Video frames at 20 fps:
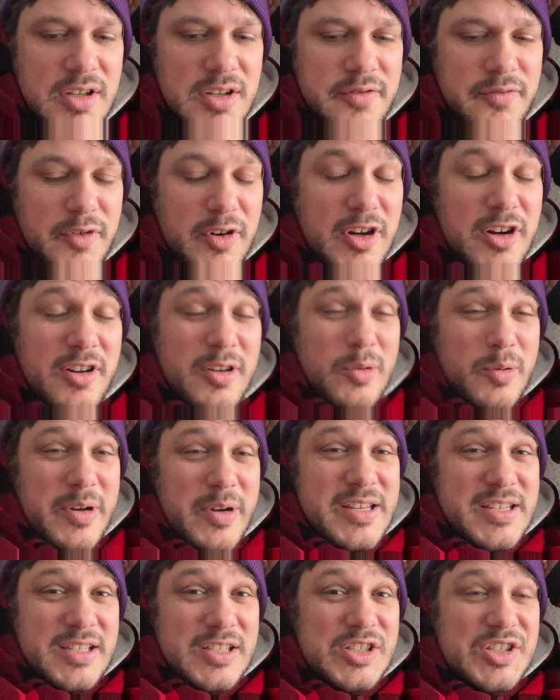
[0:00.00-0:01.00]
For good
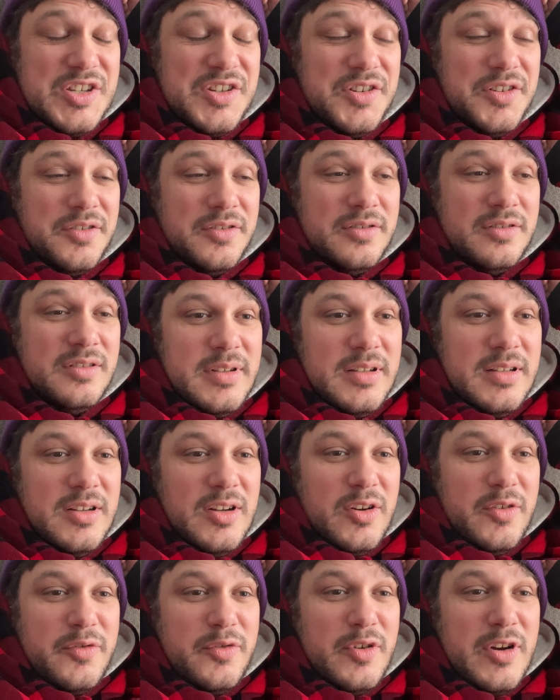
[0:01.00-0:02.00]
reason, too.
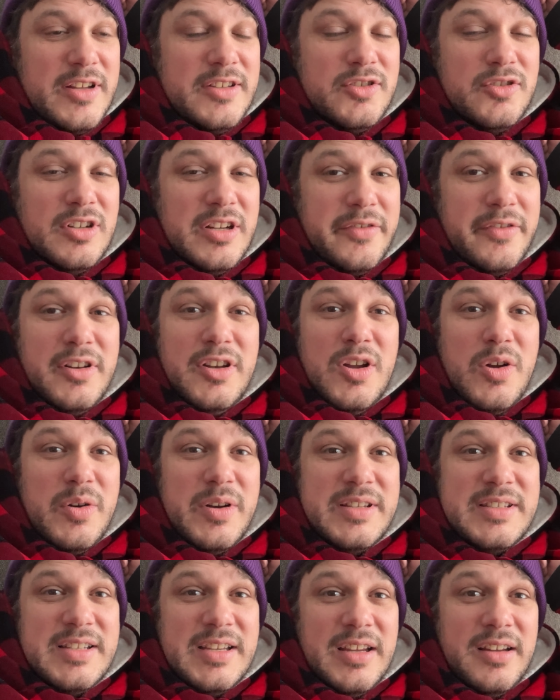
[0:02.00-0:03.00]
Her friends are even
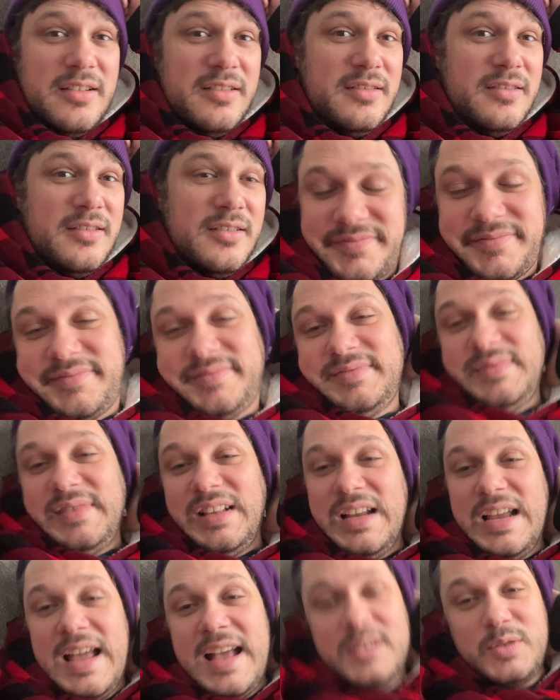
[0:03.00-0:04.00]
noticing.
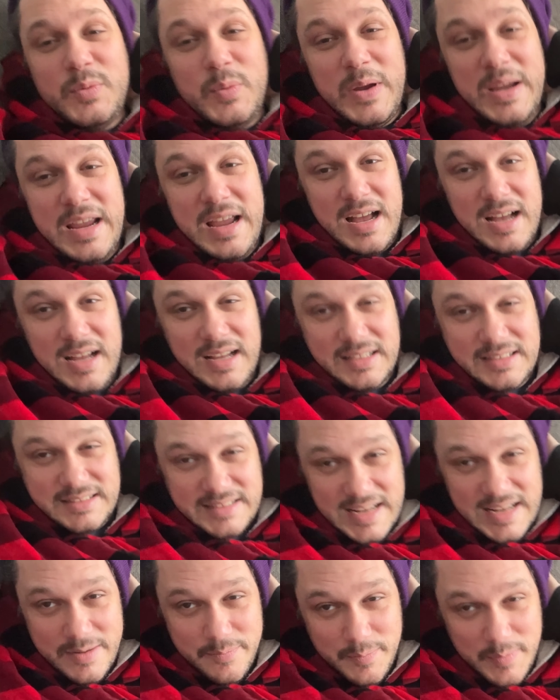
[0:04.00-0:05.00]
As we uh,
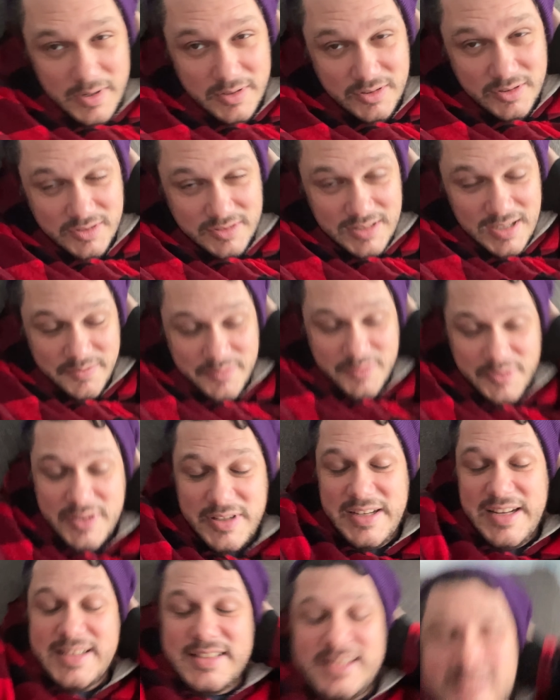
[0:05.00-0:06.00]
stay bundled up for the
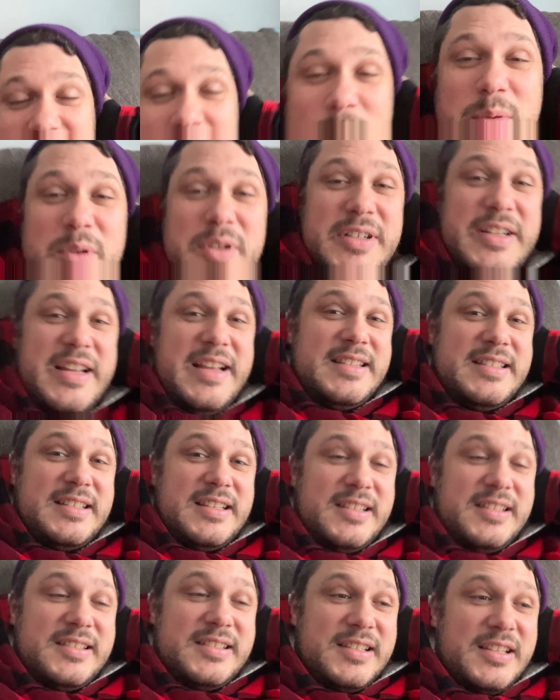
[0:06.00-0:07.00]
next couple of days,
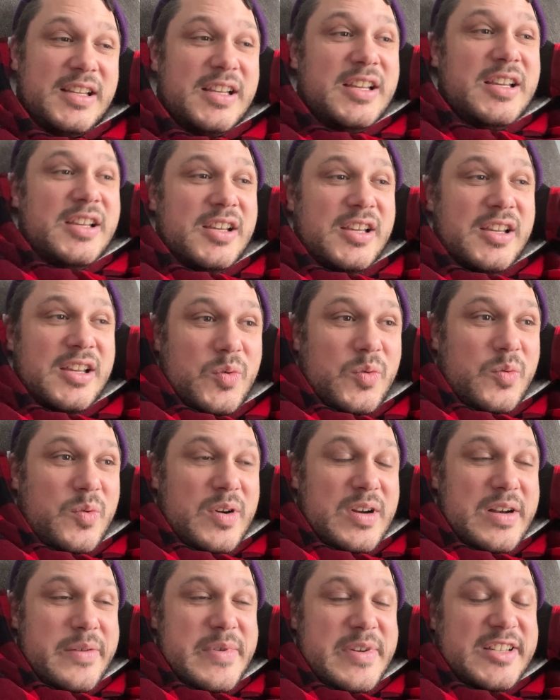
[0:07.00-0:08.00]
because we're
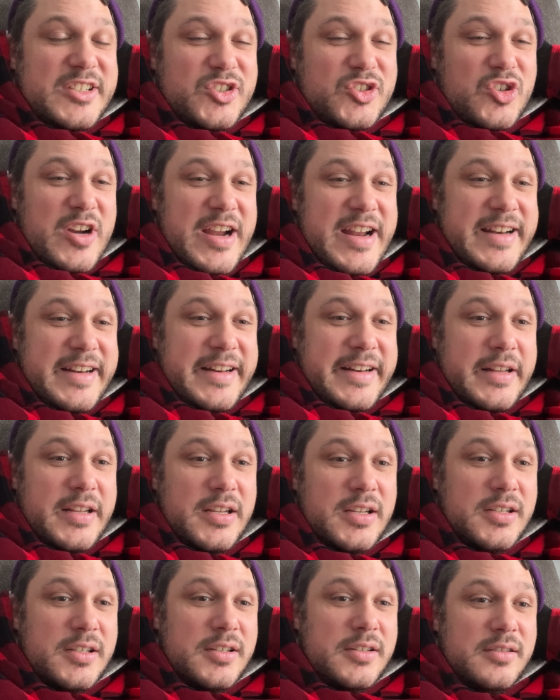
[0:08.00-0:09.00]
going to be stranded.
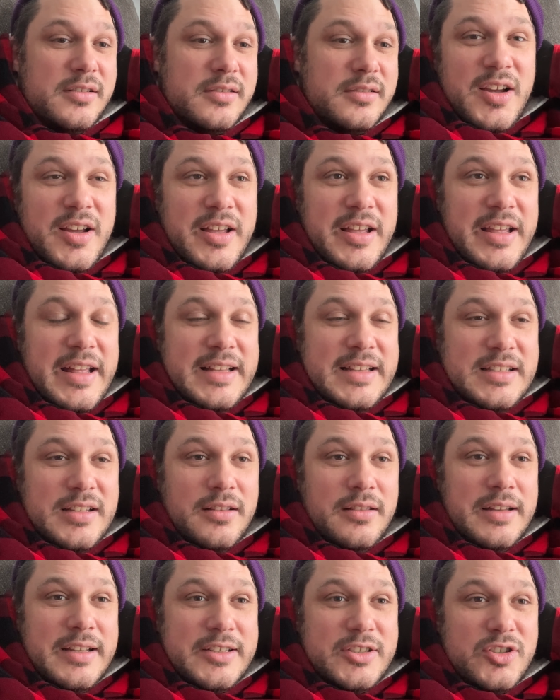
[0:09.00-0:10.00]
It's
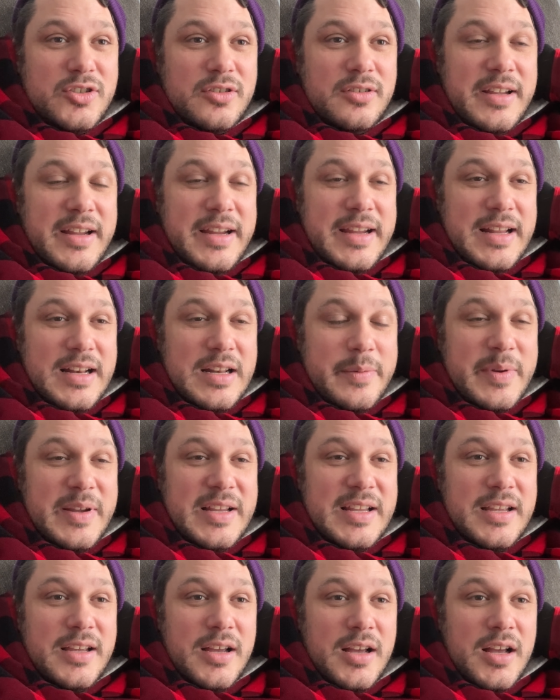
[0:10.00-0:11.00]
literally going to
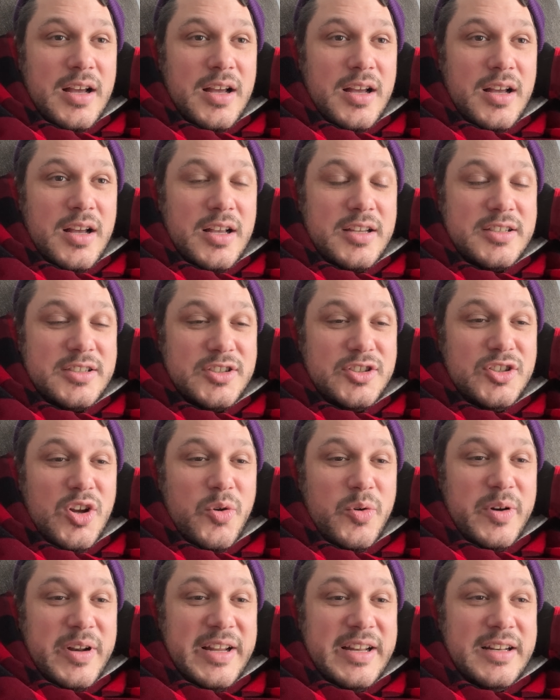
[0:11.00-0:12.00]
be a
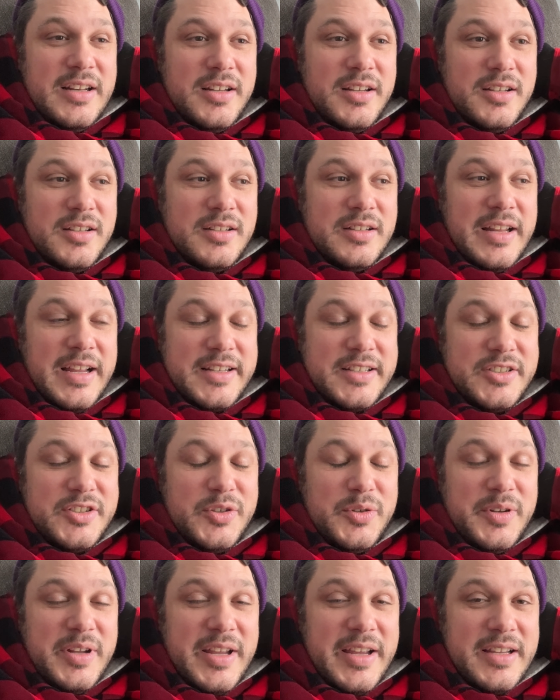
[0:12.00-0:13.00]
snowed in next two
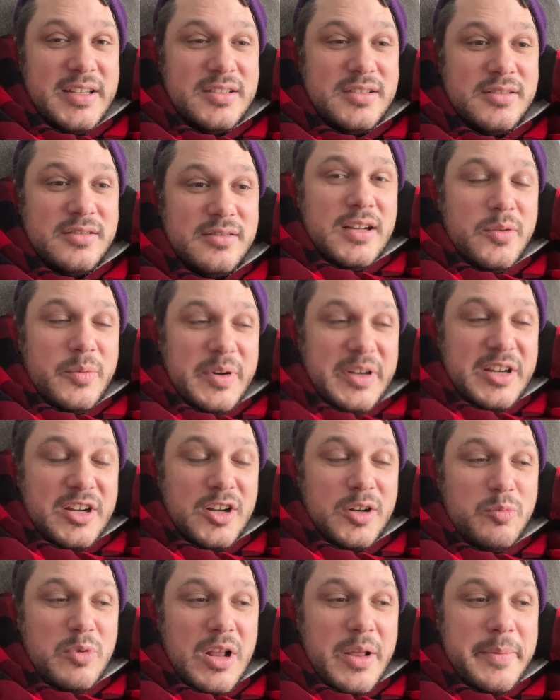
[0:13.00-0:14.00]
days. We
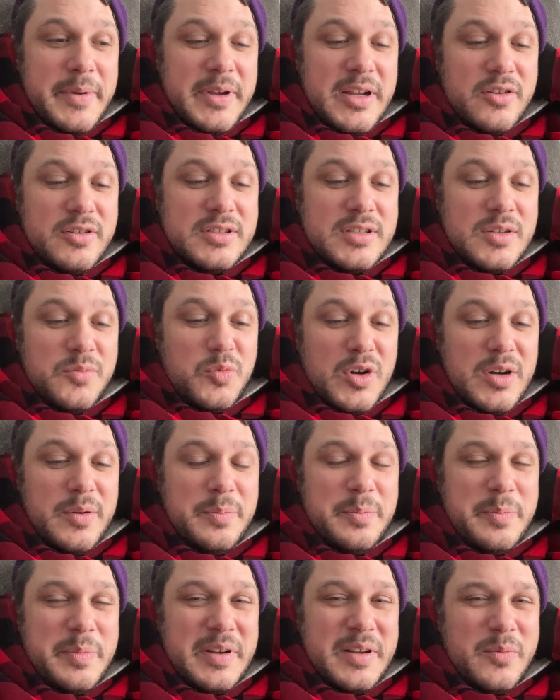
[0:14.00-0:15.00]
could probably go somewhere,
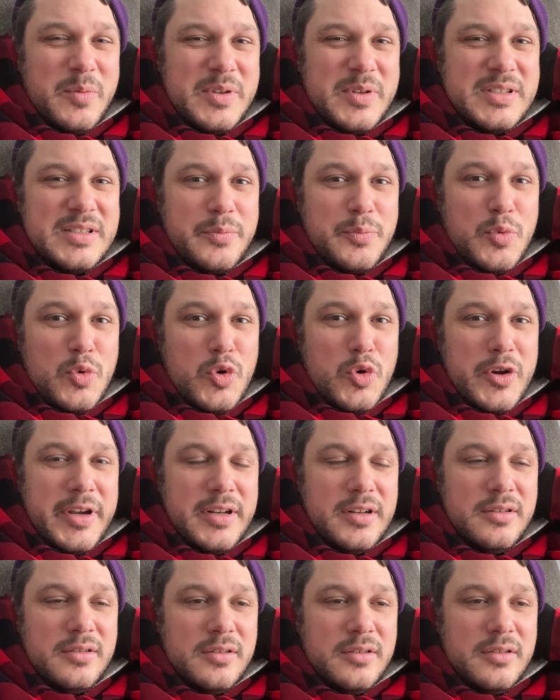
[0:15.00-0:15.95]
but what's the point?